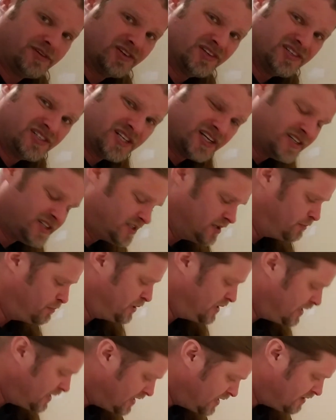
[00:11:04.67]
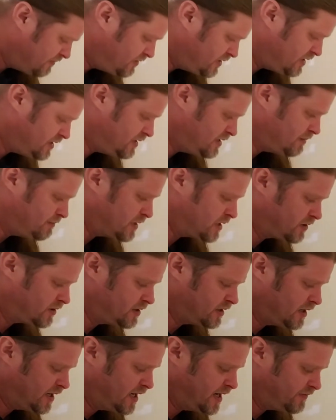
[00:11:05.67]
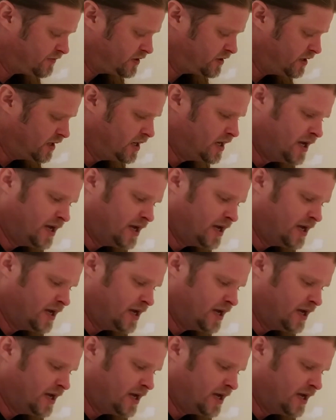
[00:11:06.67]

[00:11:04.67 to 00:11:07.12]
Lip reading: to adjust the pivot? Am I going to have to...